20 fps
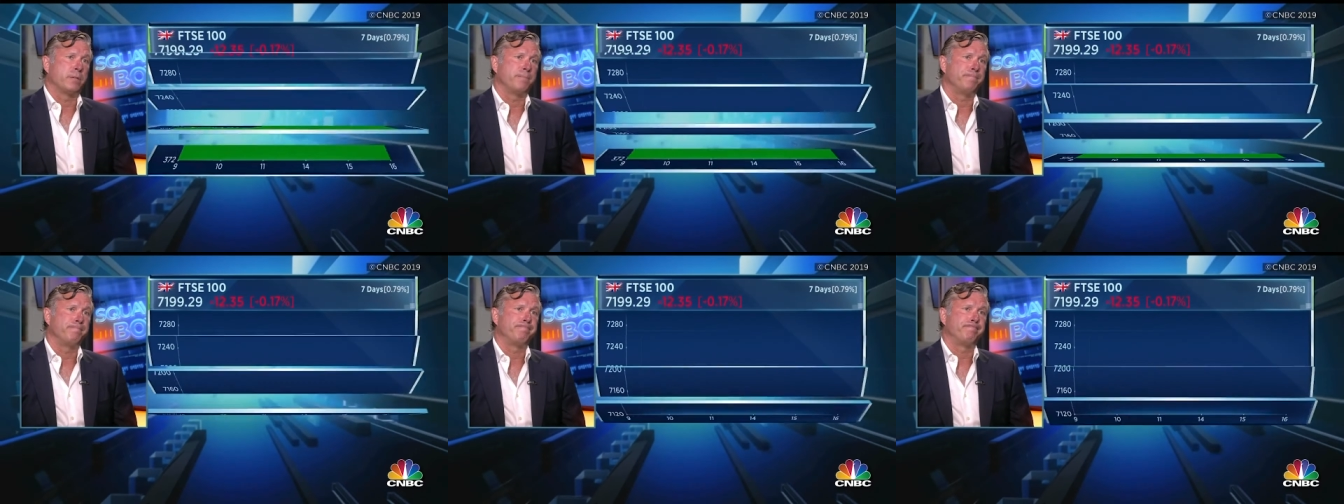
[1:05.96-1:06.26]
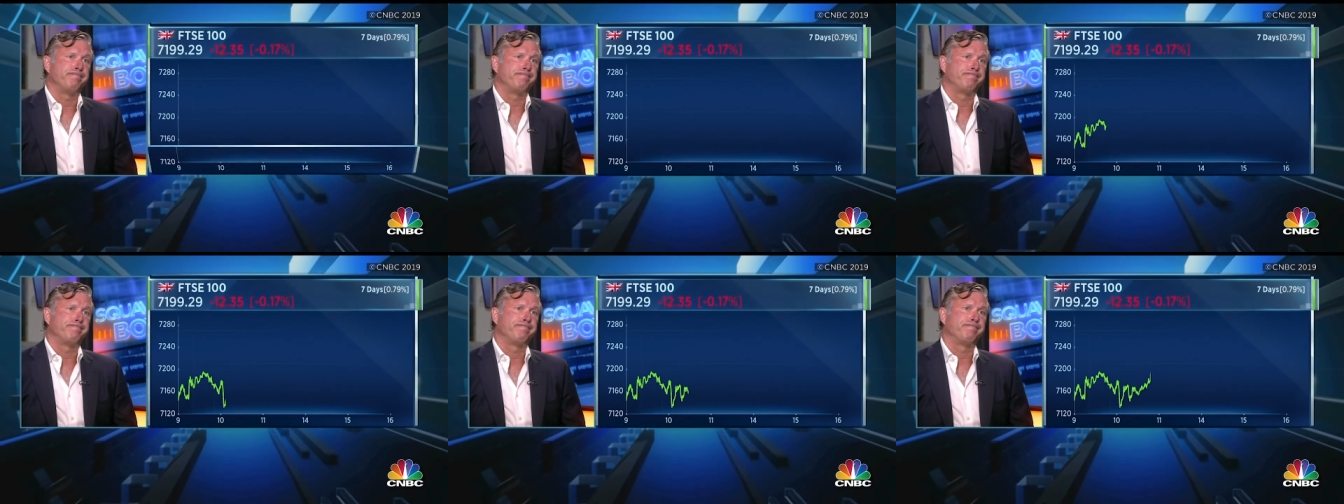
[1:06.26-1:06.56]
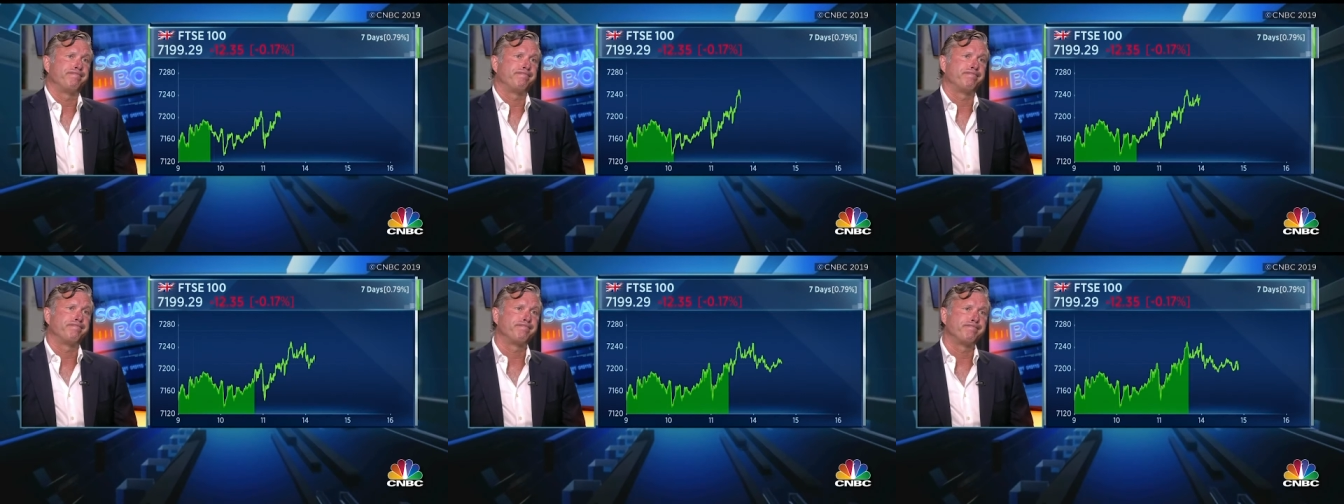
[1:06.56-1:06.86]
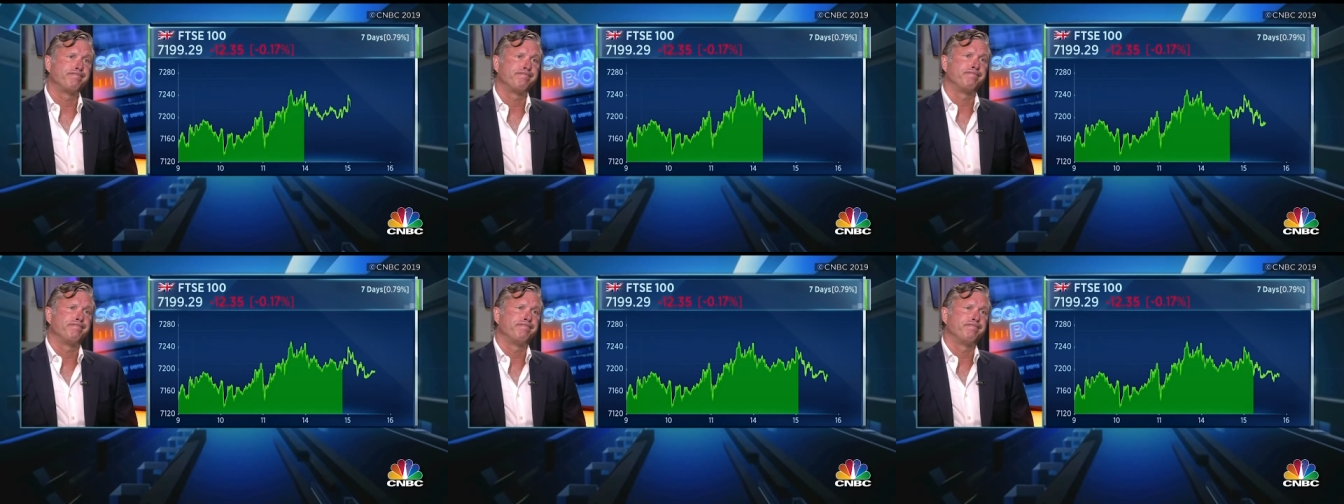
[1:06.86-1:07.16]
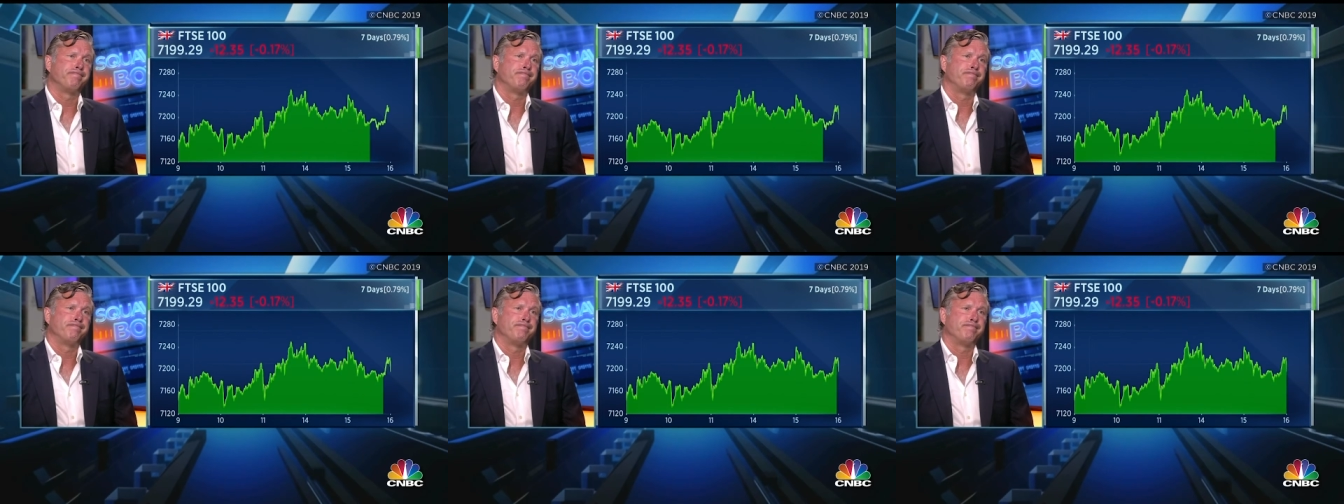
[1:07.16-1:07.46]
So are we
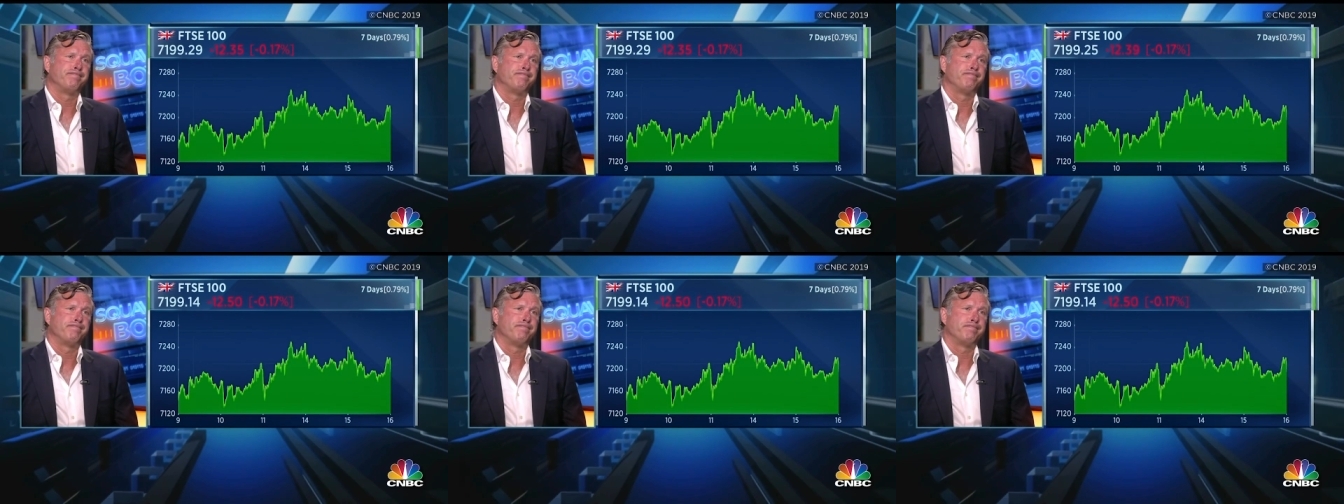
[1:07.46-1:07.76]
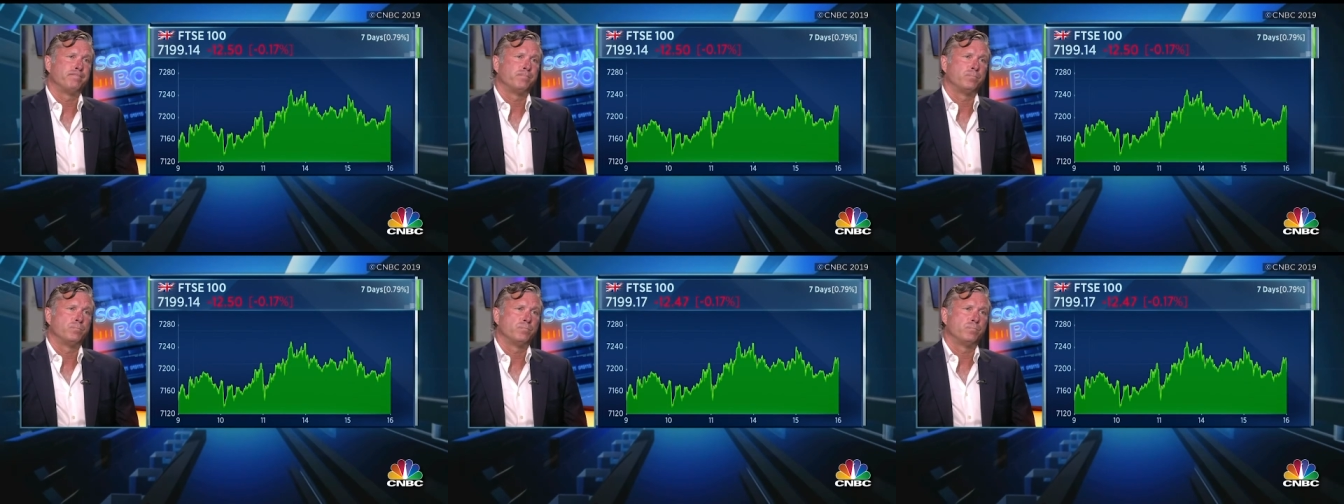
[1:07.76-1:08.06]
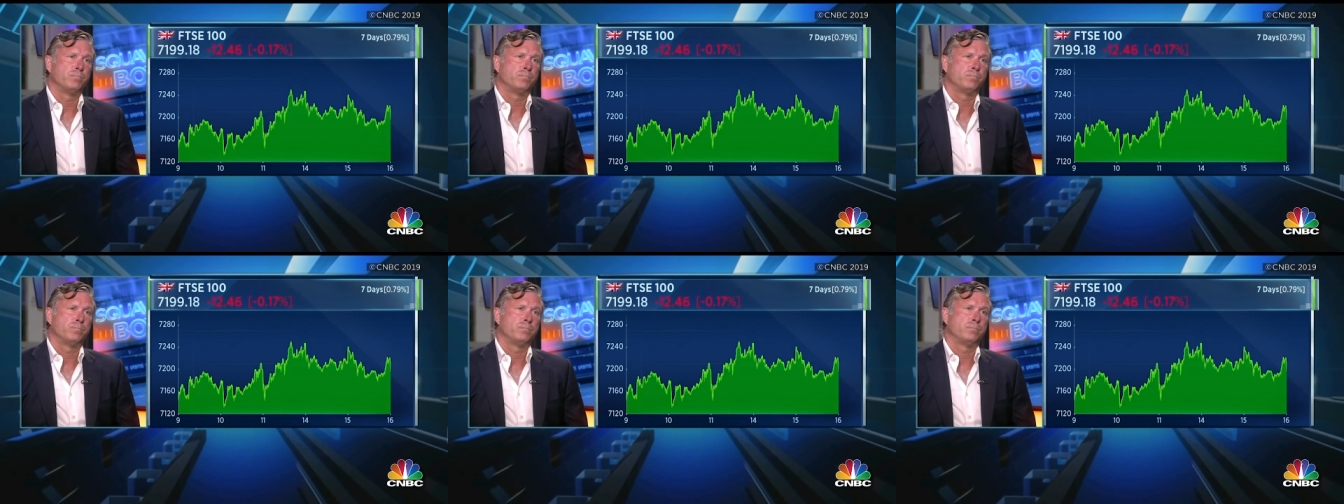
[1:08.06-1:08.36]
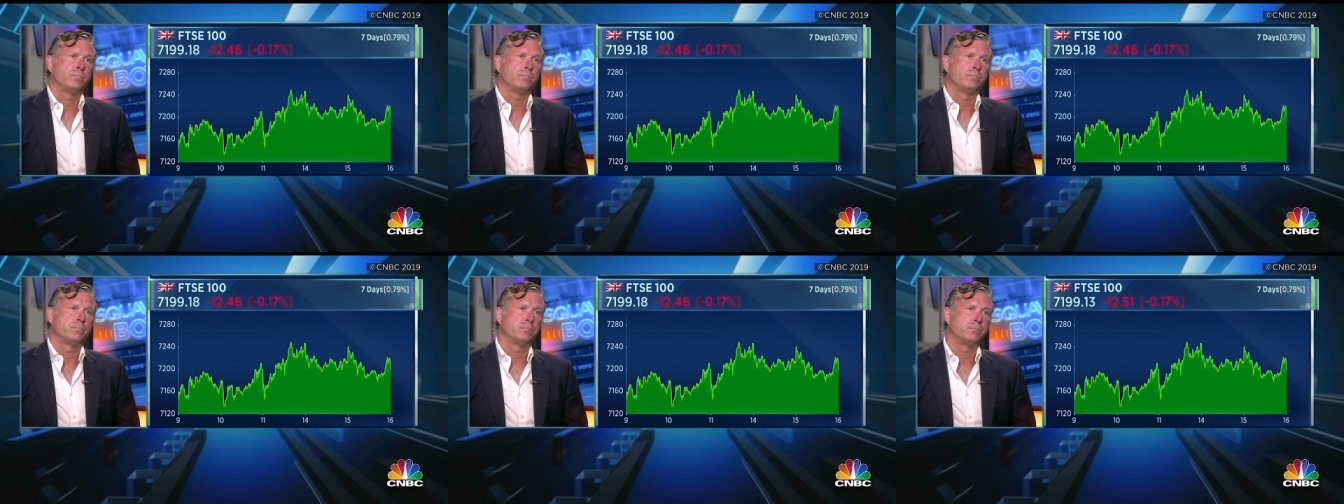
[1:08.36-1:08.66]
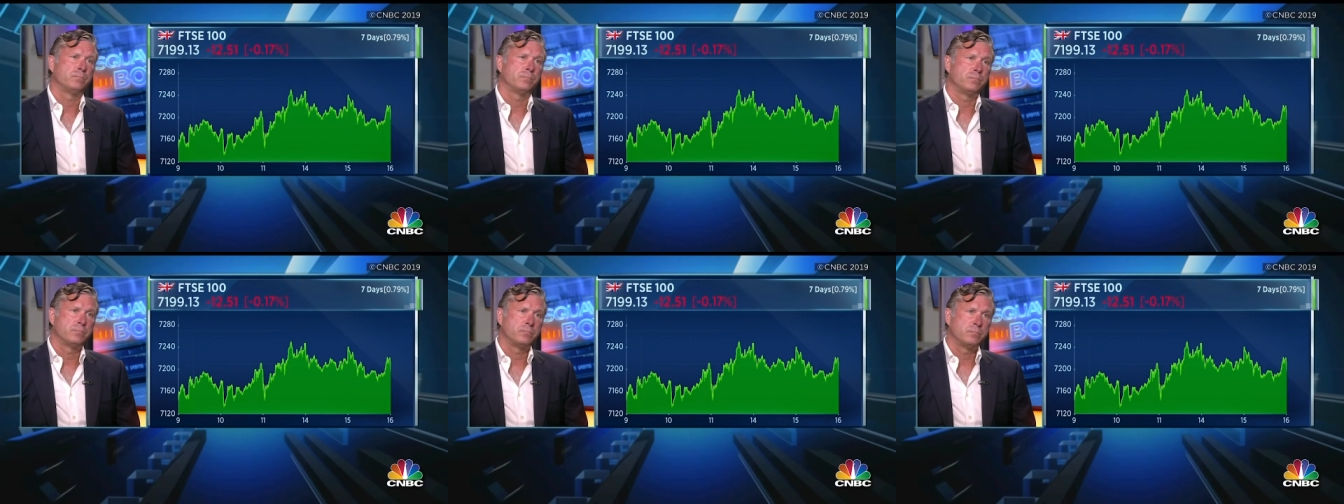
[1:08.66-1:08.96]
off to the races
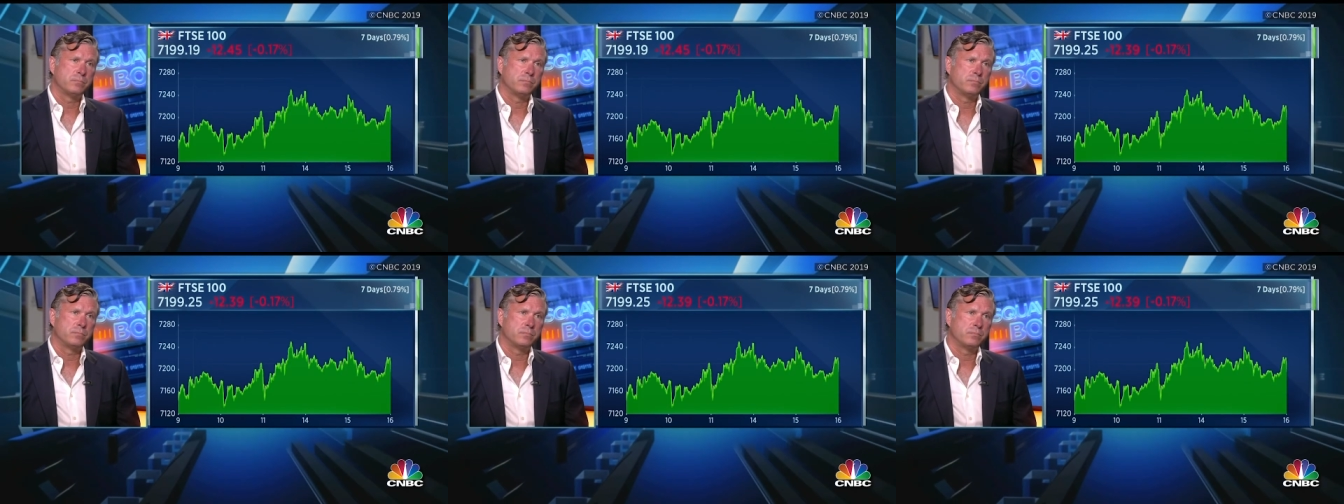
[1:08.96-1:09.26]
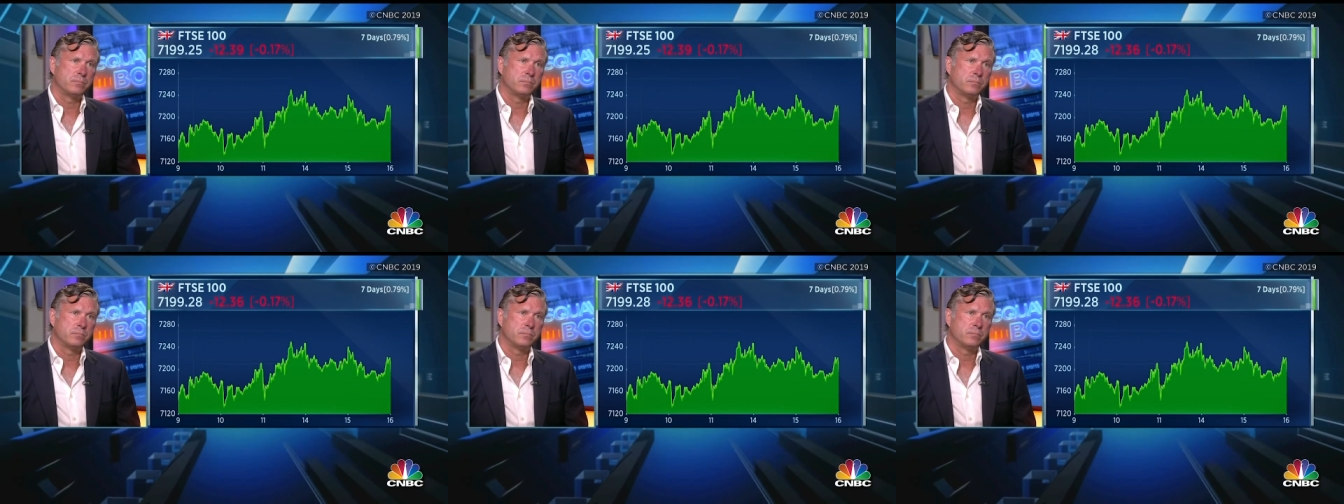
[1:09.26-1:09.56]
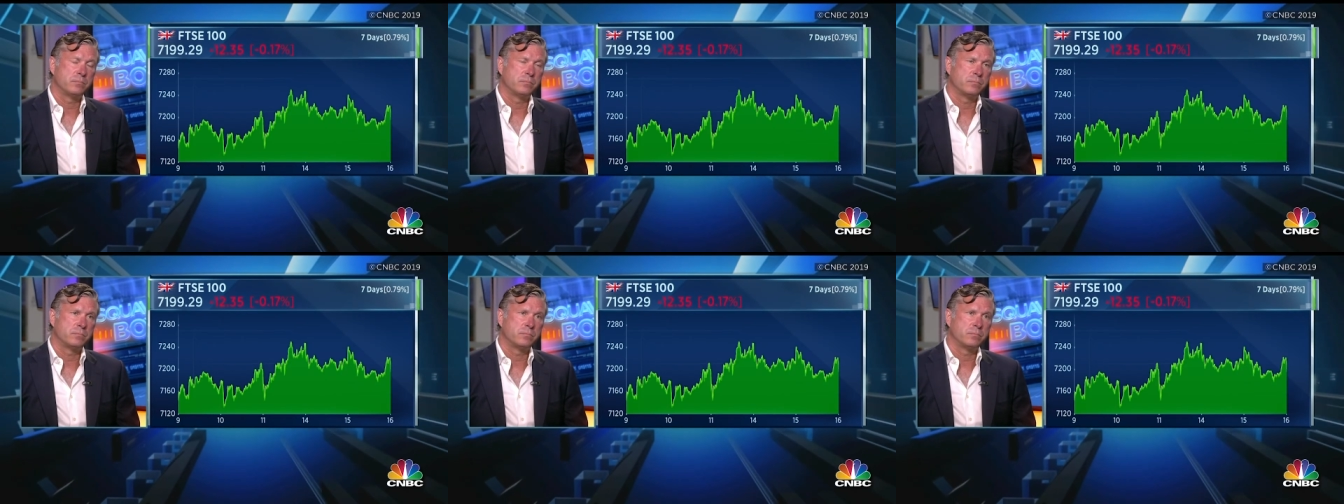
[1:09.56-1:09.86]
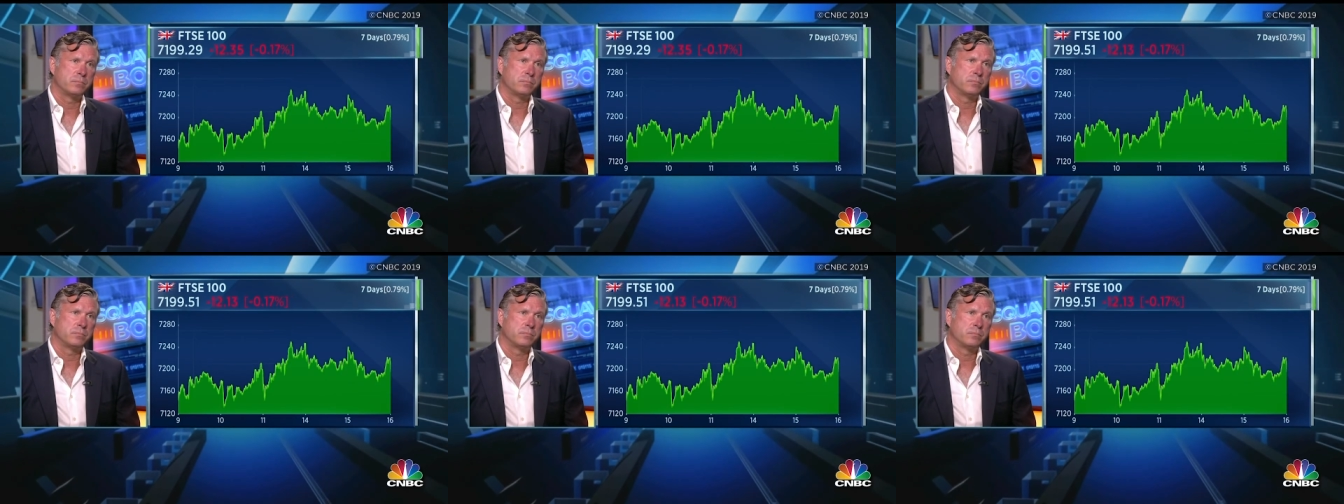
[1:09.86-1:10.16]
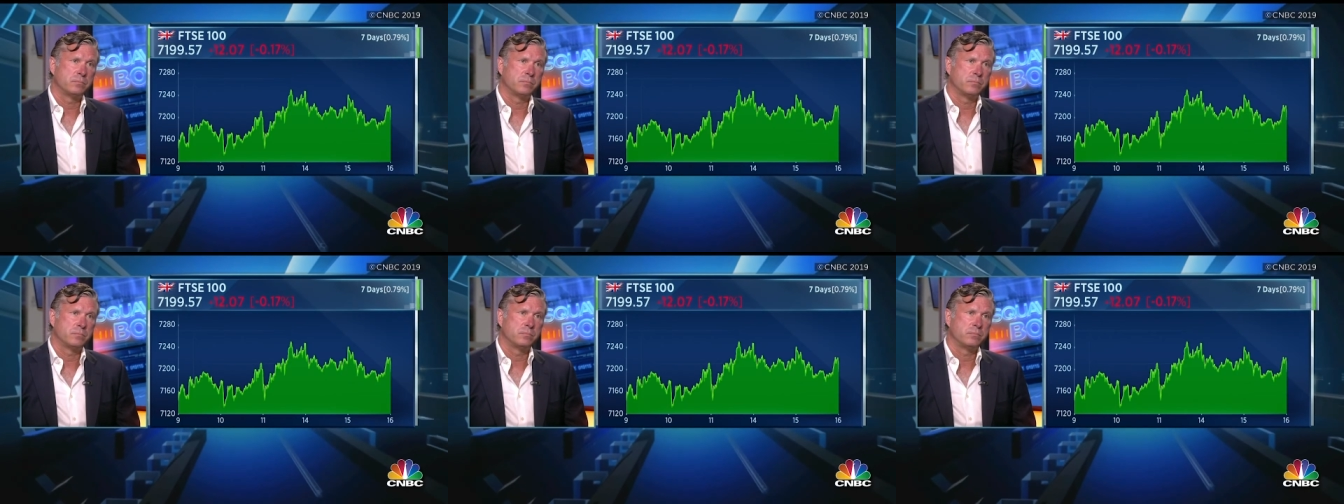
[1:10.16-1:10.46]
on the upside
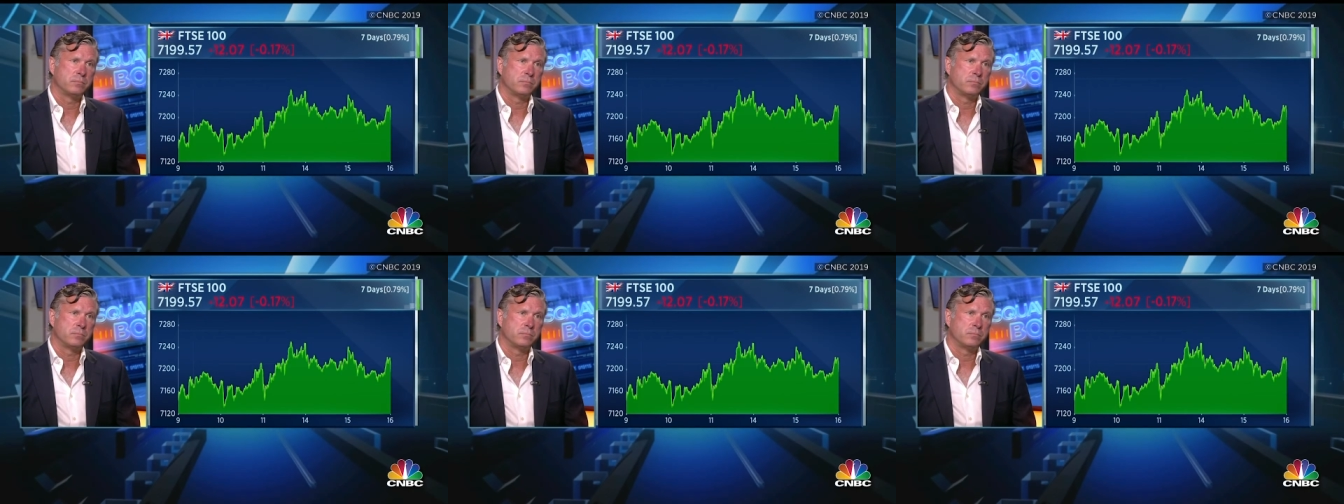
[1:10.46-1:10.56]
on,